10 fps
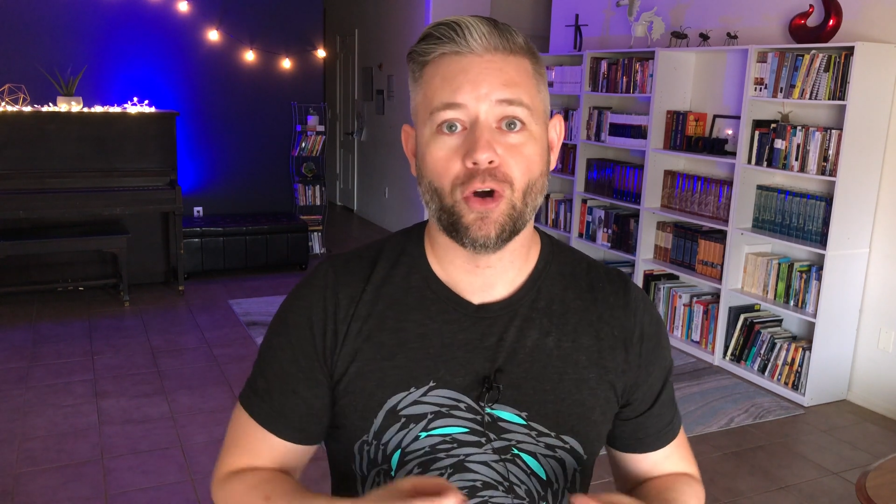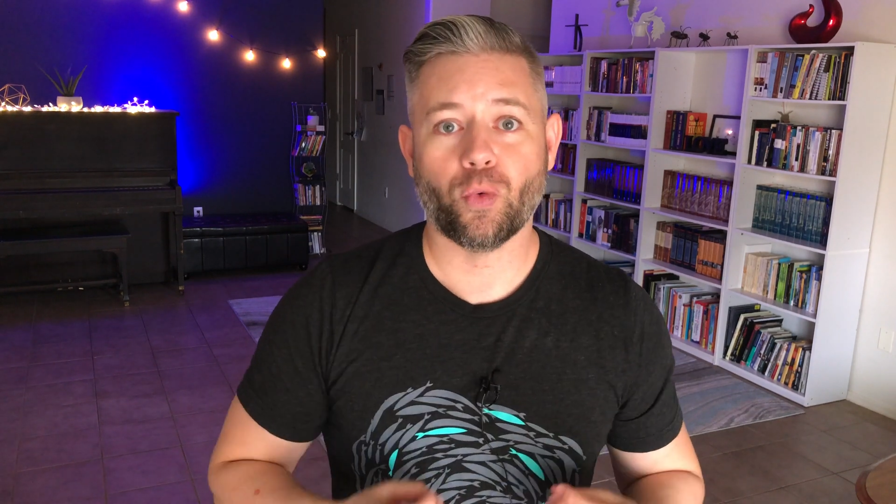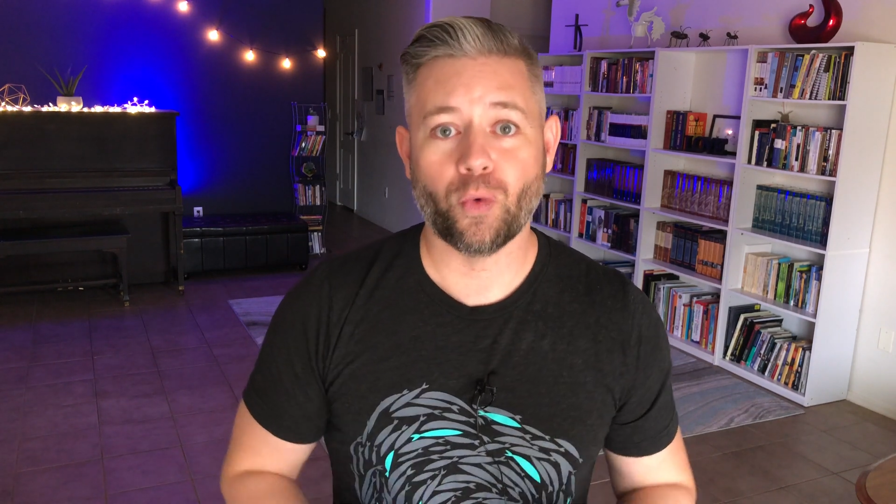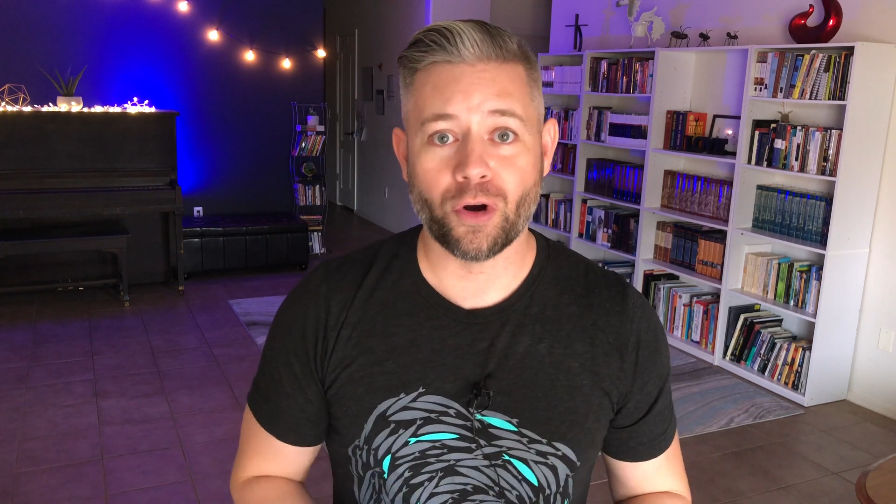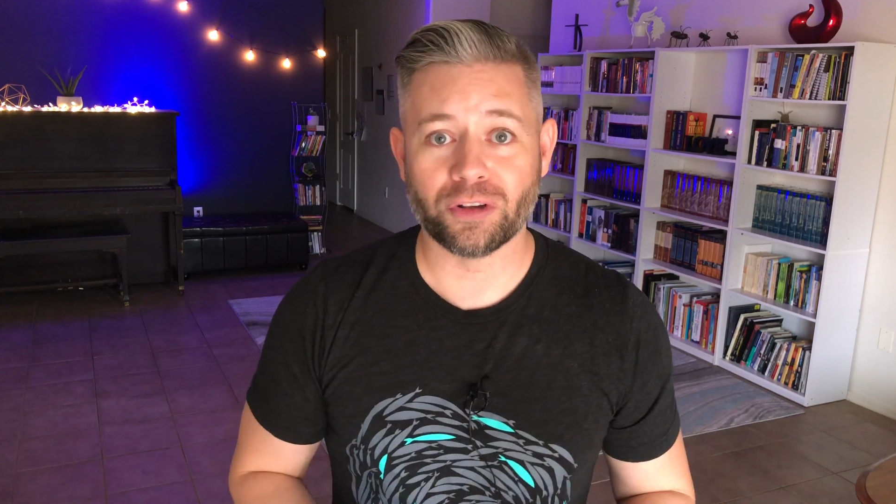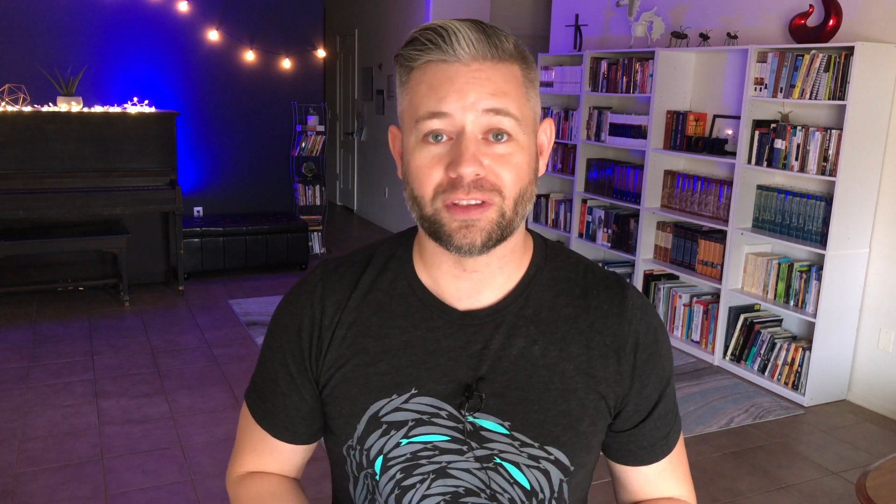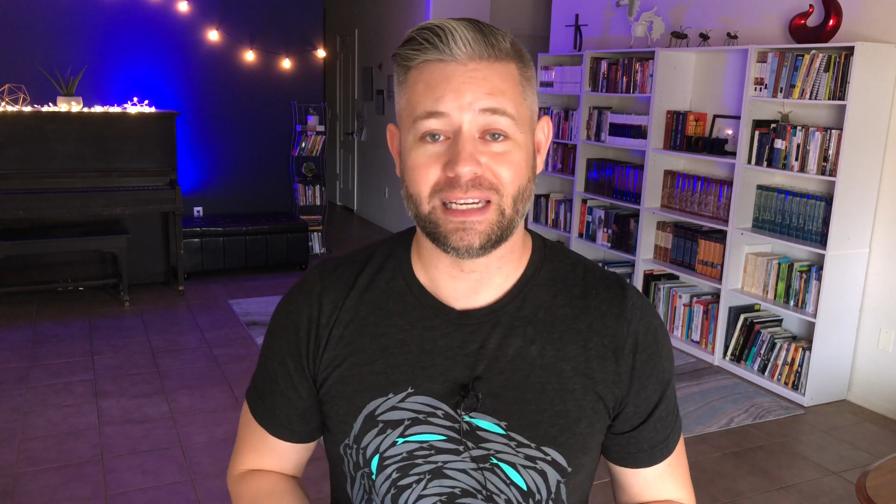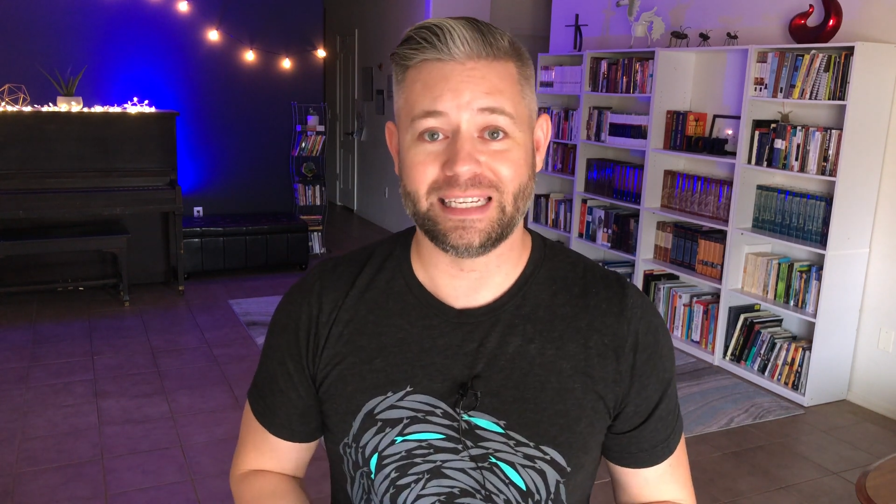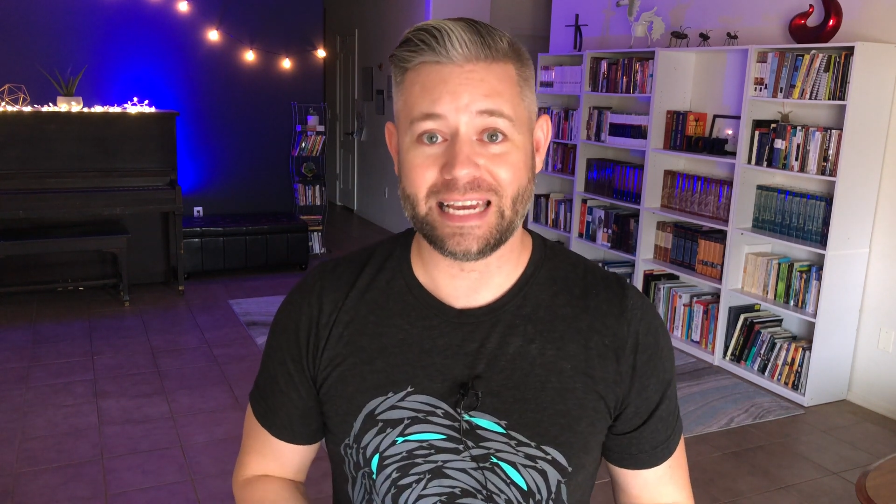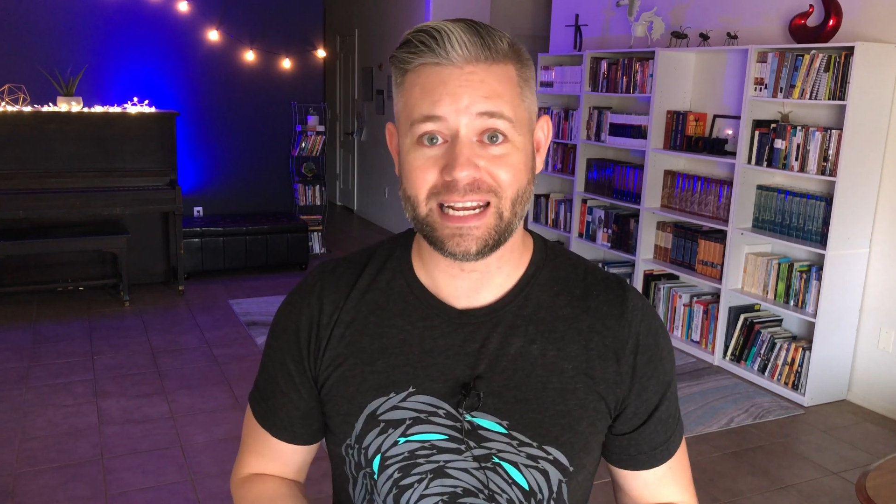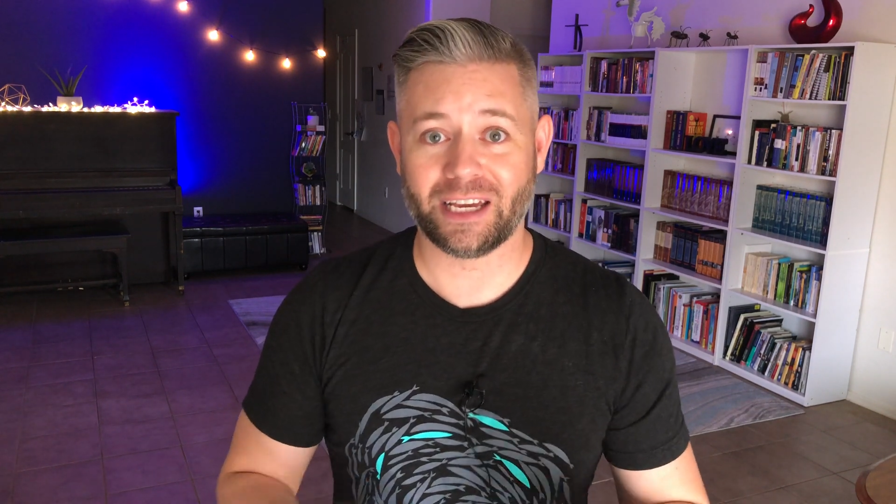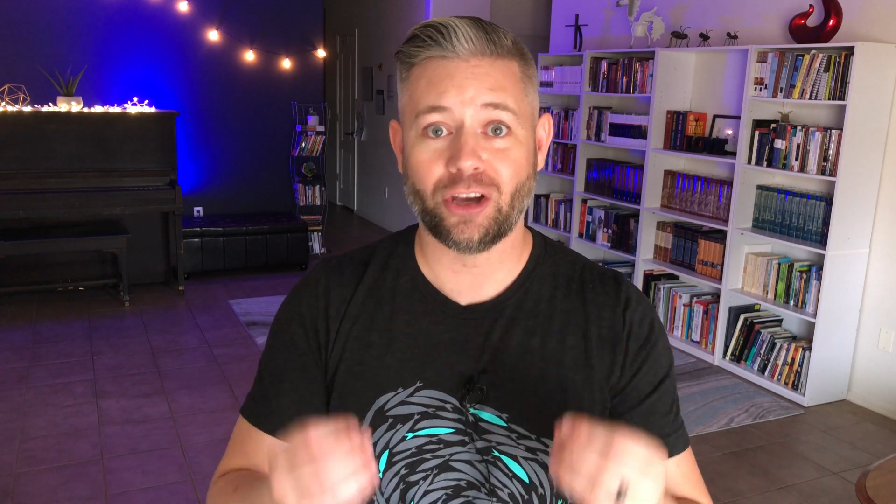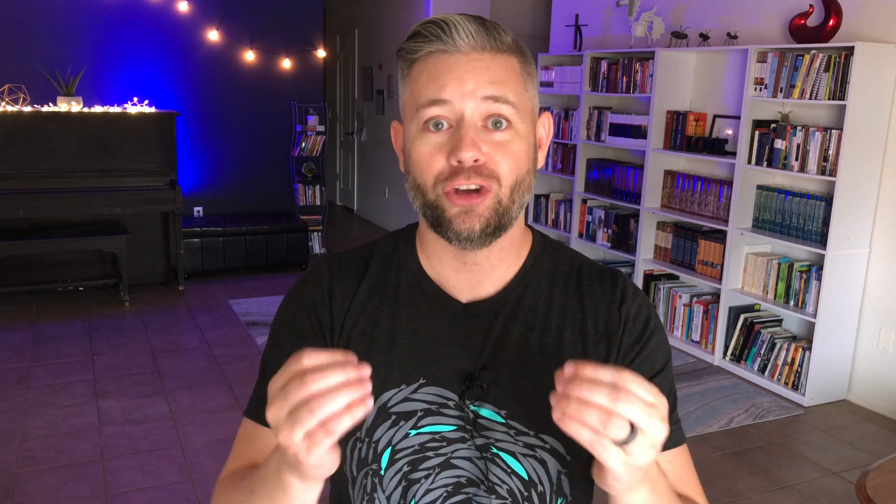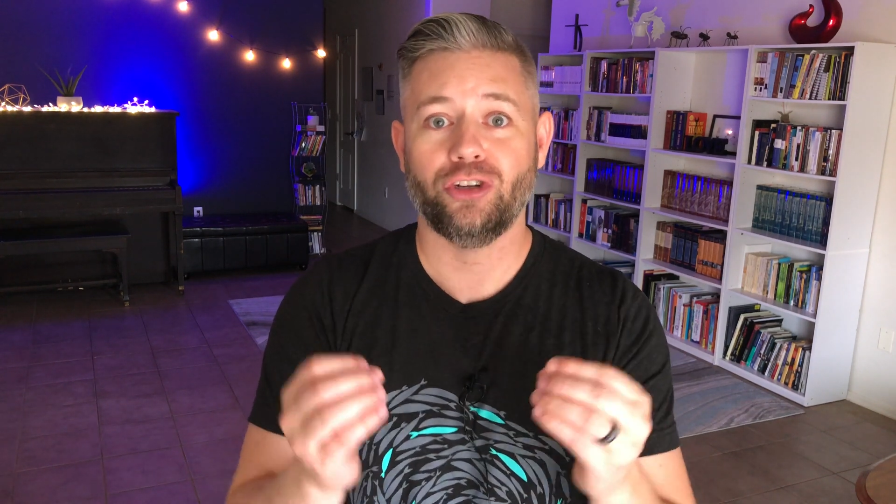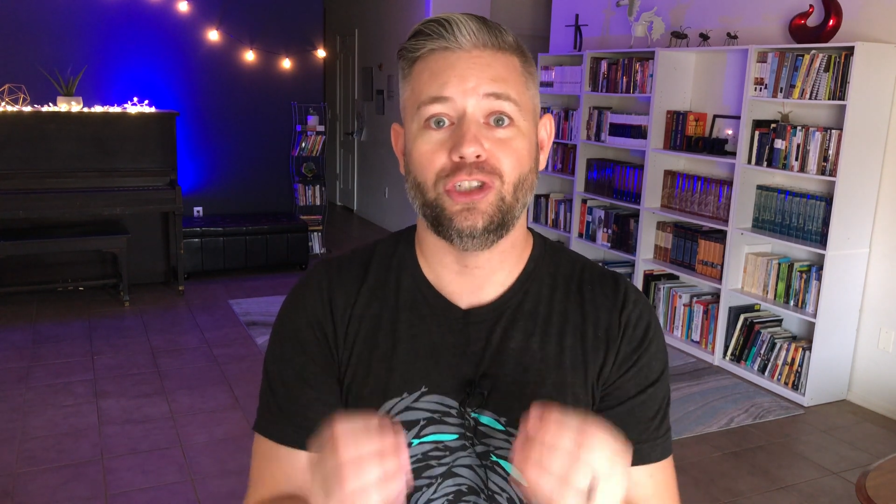worth getting